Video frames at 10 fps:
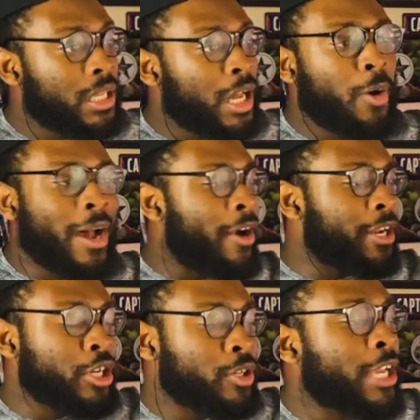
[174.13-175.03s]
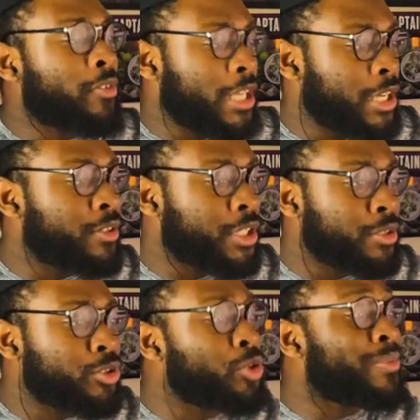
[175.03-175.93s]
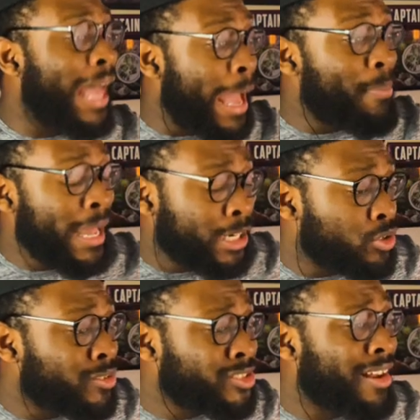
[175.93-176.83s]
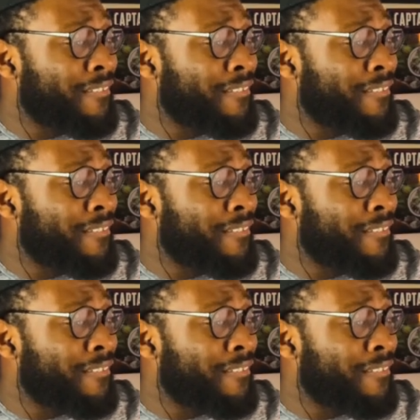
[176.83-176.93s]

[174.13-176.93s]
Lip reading: Oh, I already know they gonna kill you. You that petty? You gonna start a